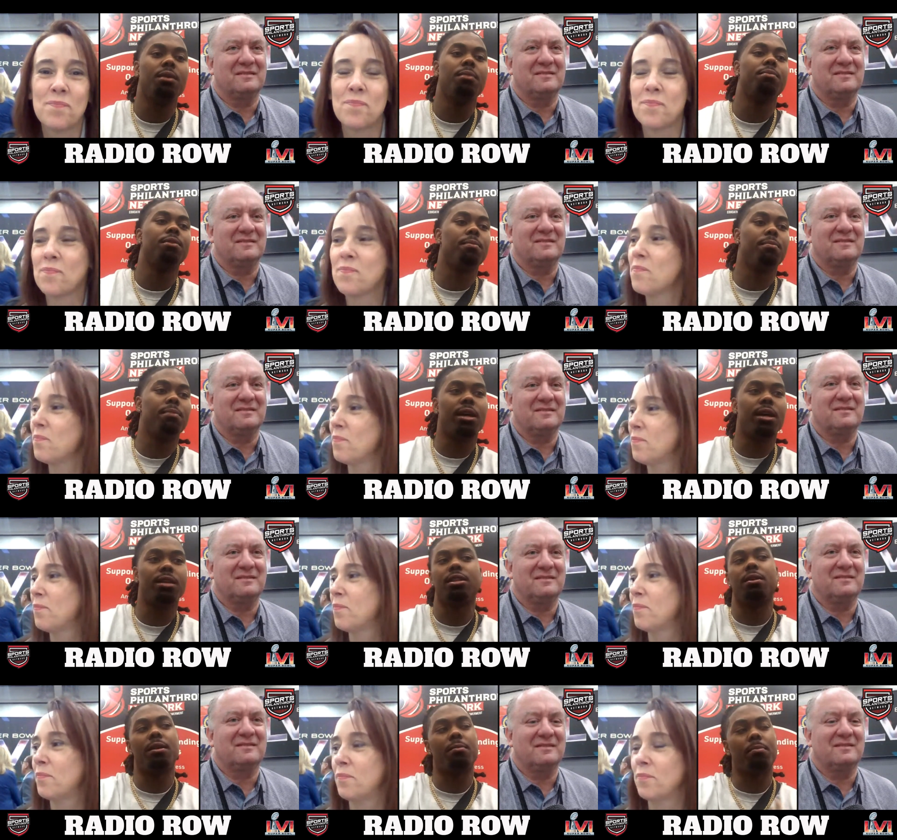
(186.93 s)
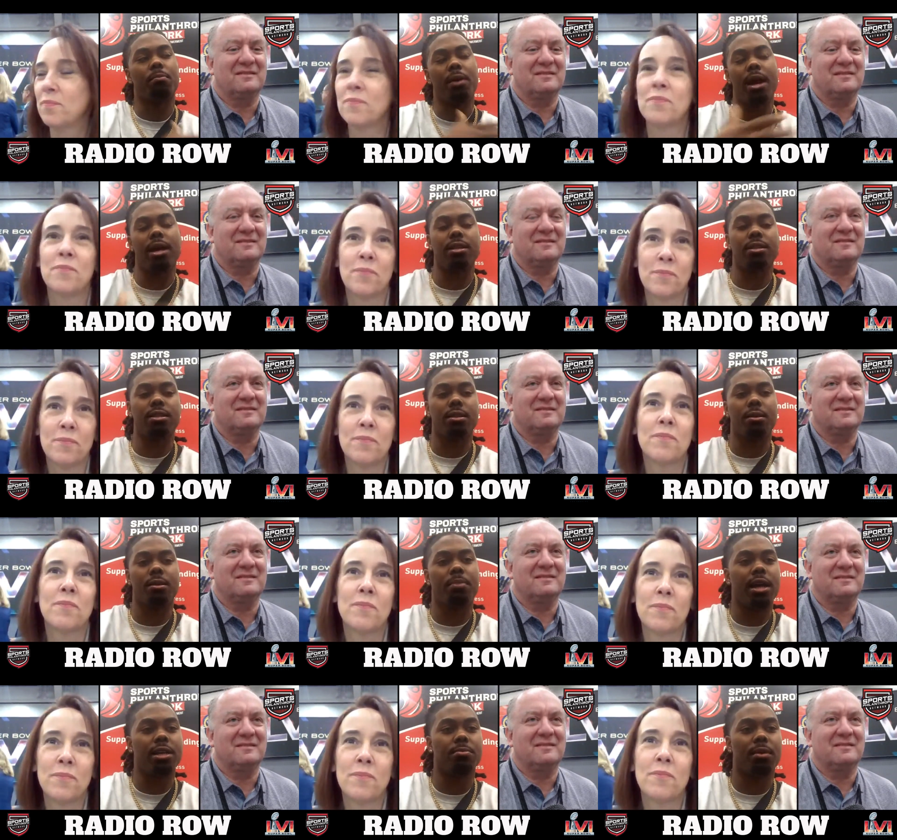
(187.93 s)
Speaker 1: to you know be a blessing and
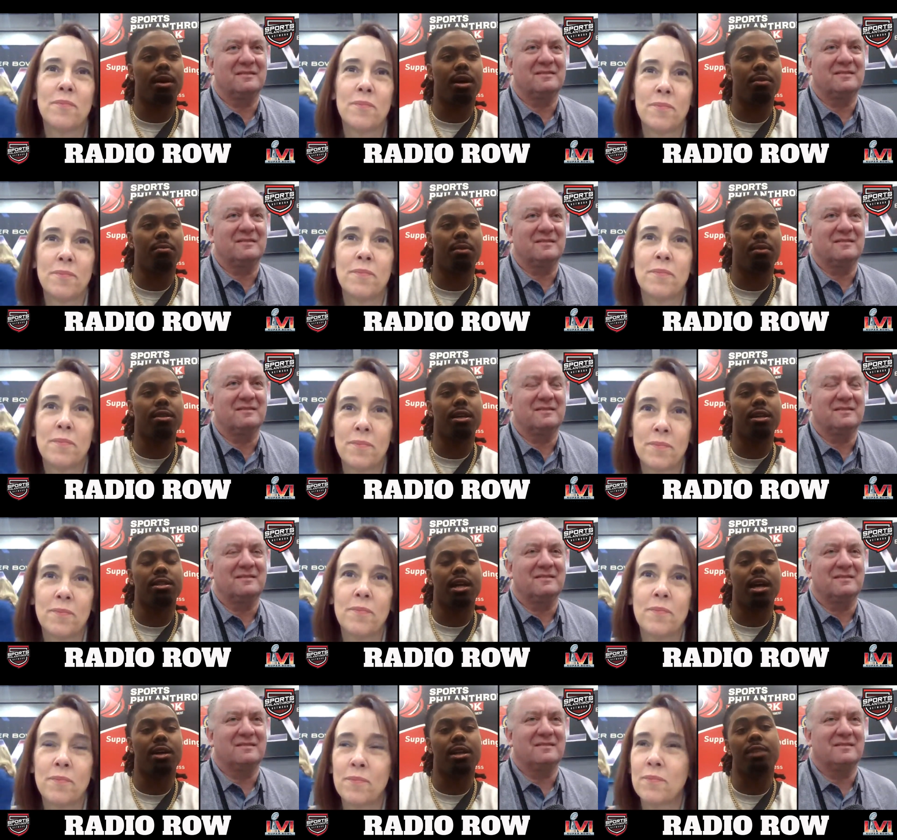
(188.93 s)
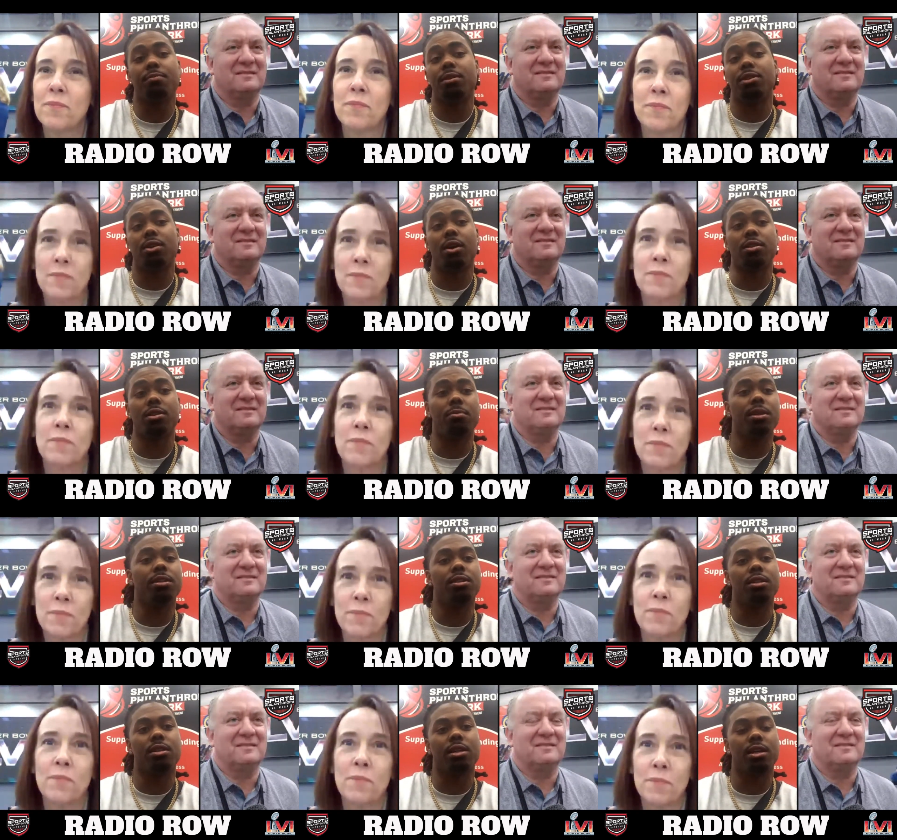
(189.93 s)
pass and pass my, my things down that have been
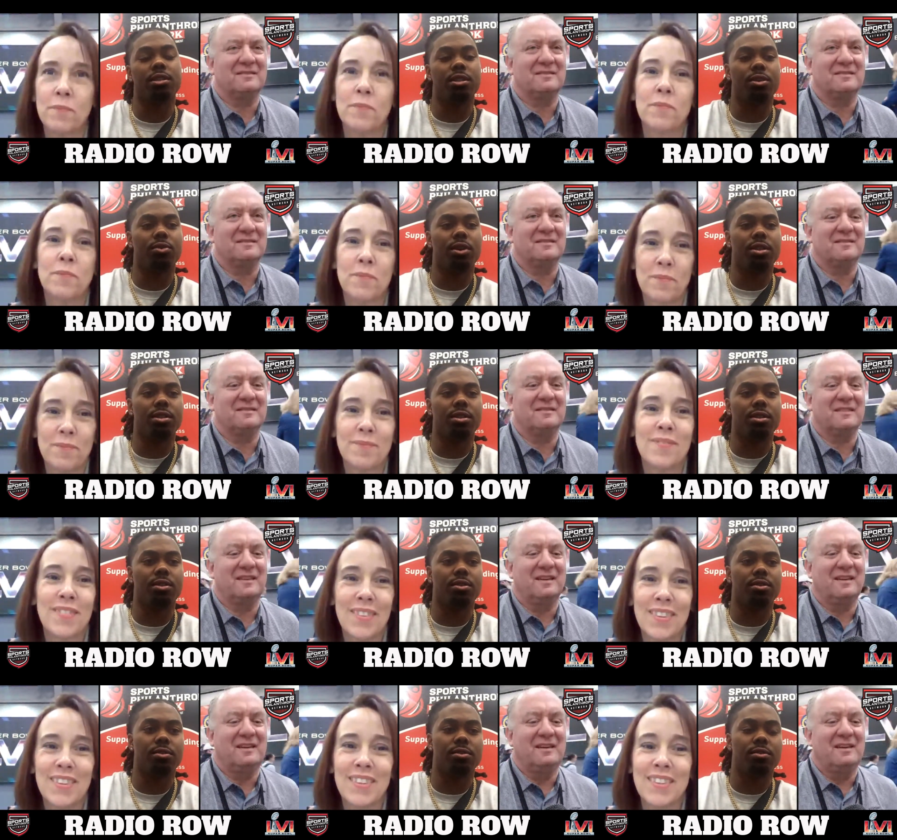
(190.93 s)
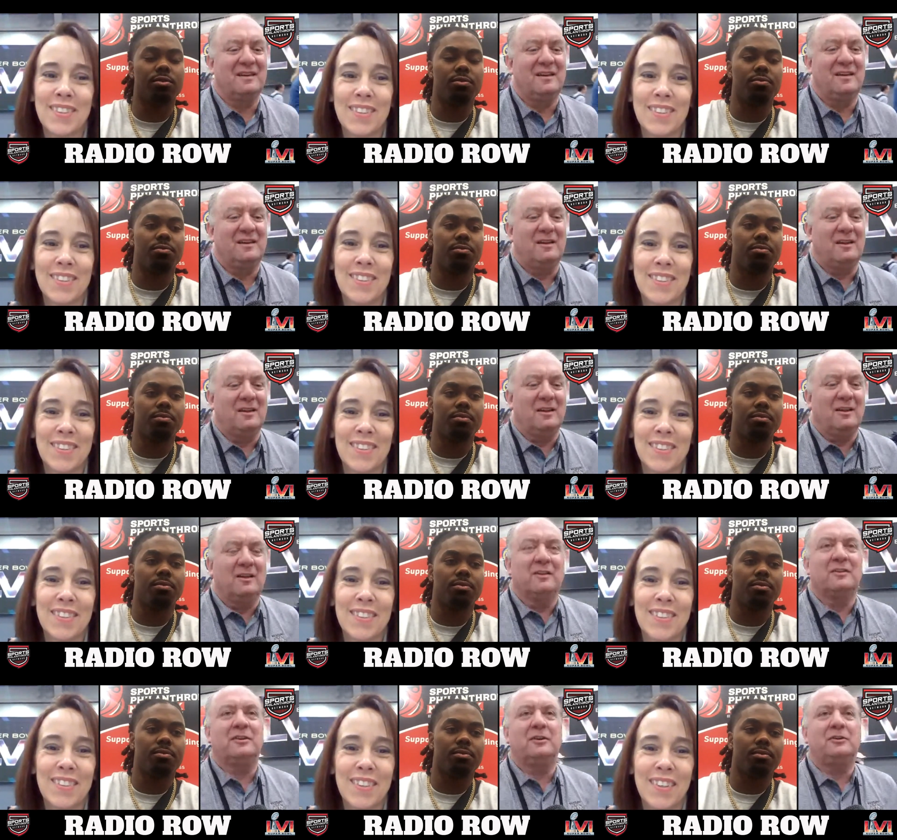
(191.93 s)
taught to me to the next generation.
Speaker 2: So
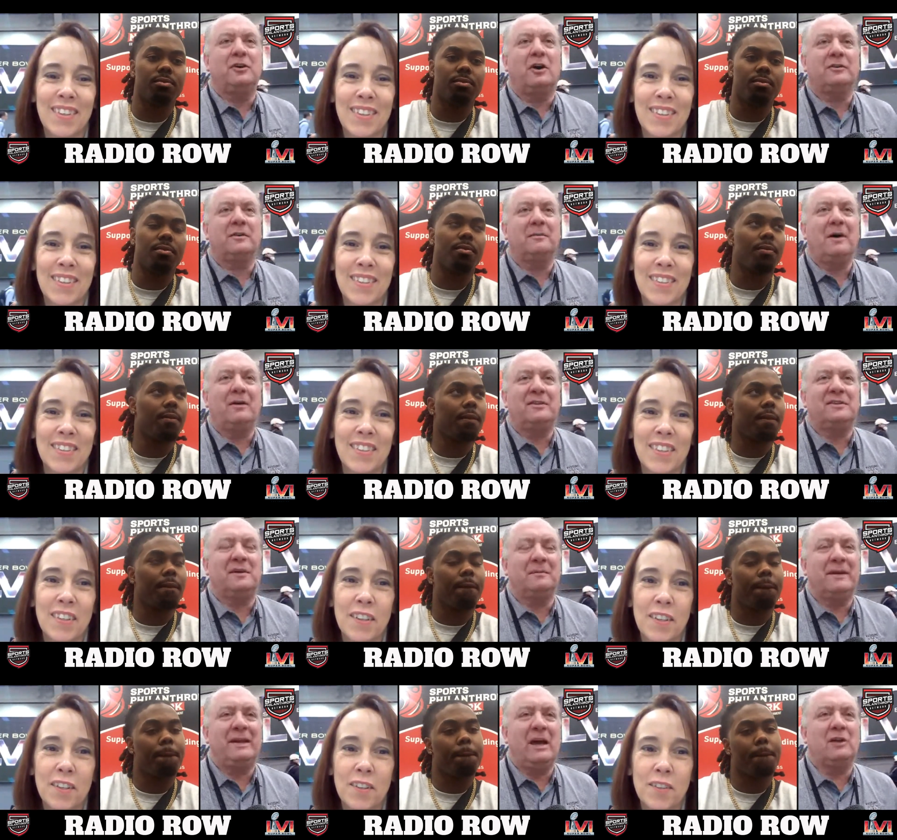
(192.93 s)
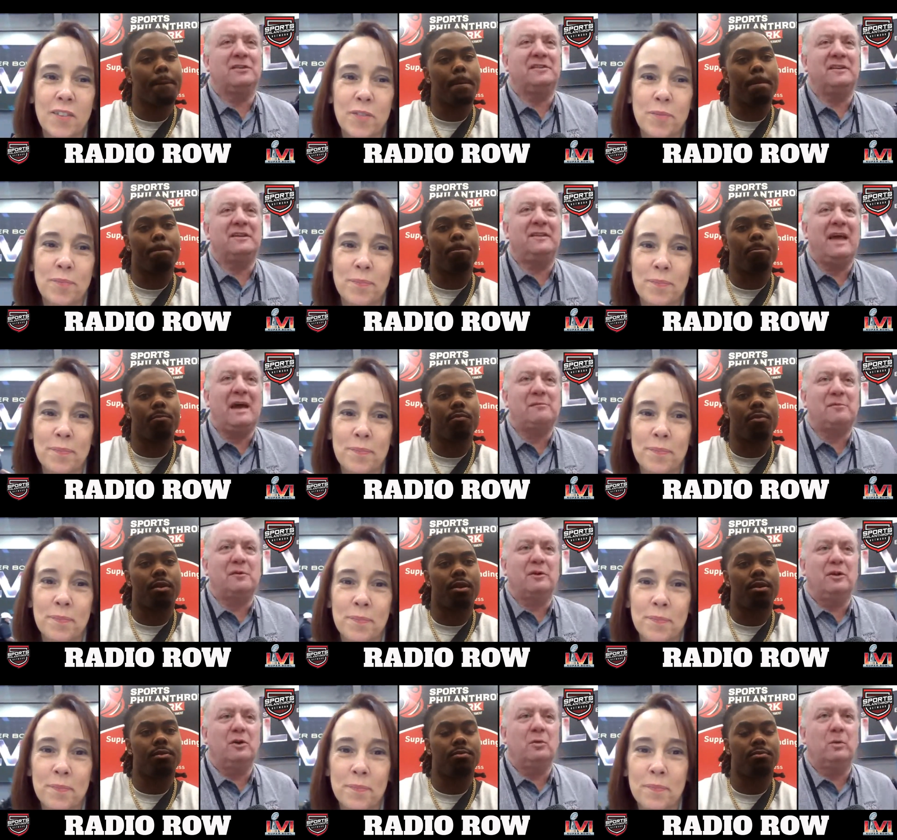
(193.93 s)
you talked about somebody else did that for
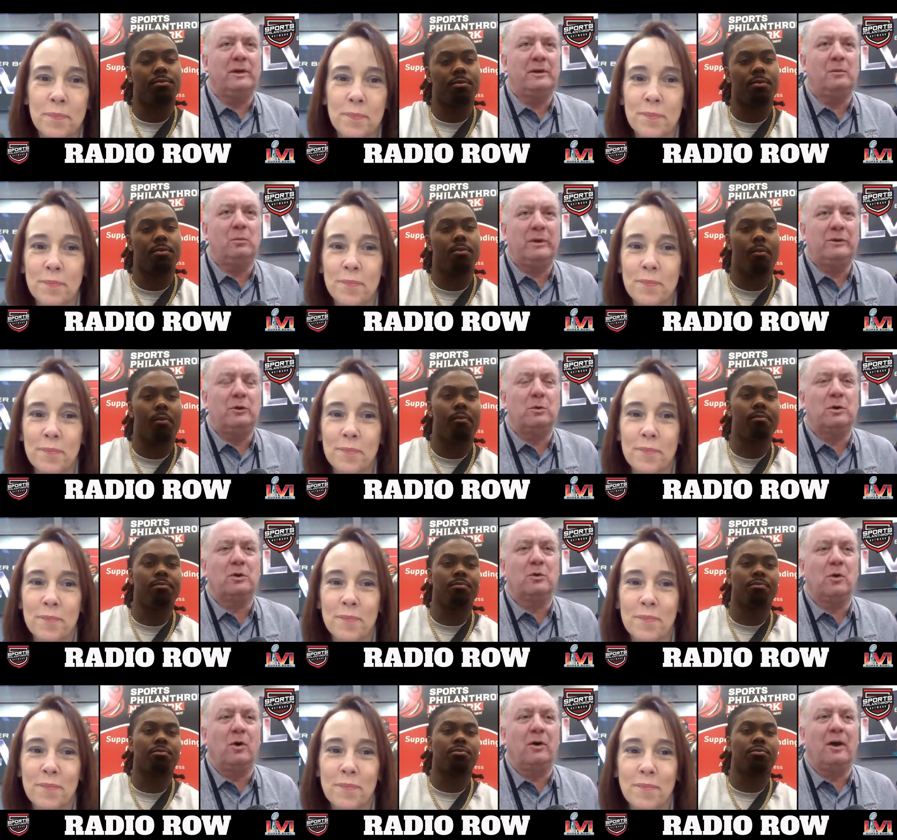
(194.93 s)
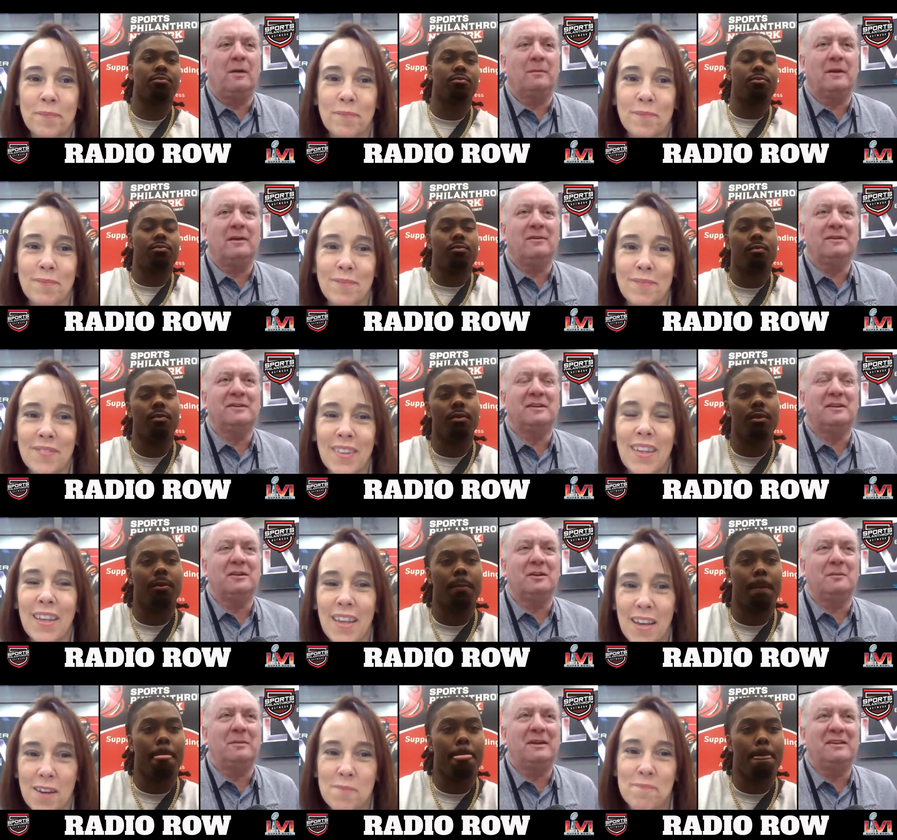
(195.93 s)
you when when you were growing up. Give us a little
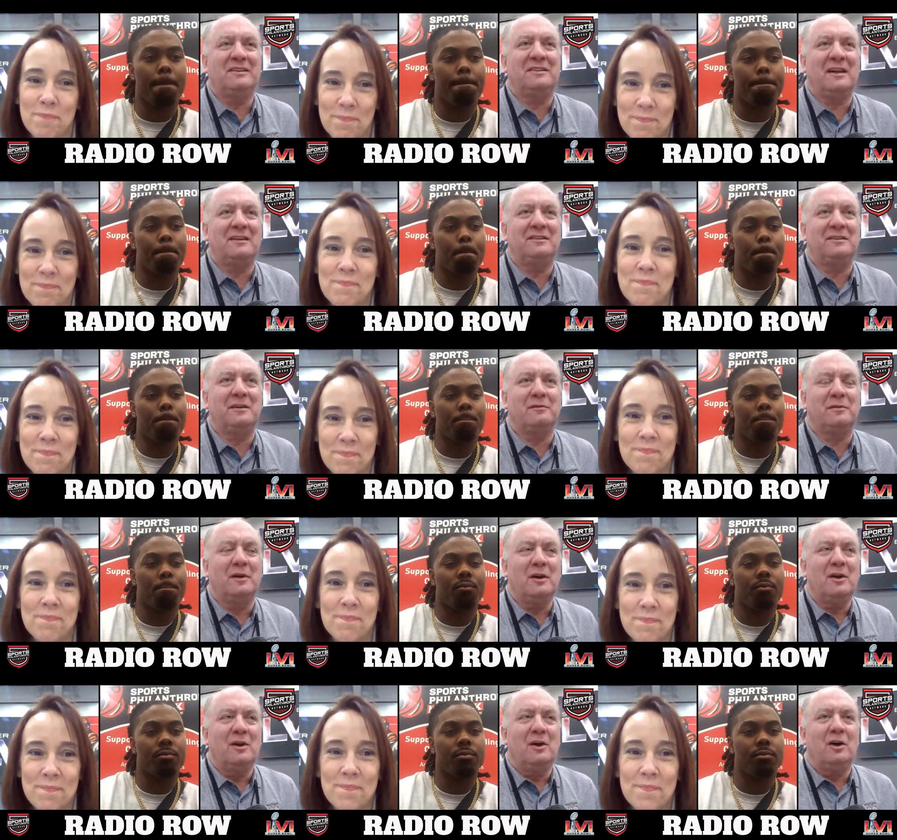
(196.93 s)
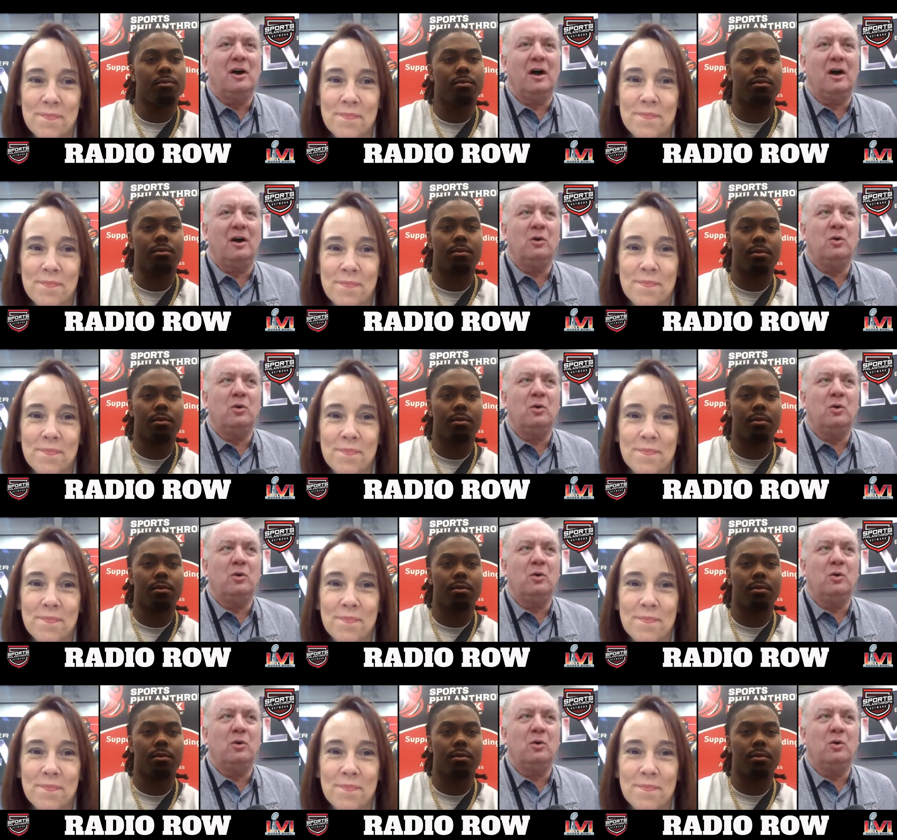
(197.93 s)
bit of sense of uh,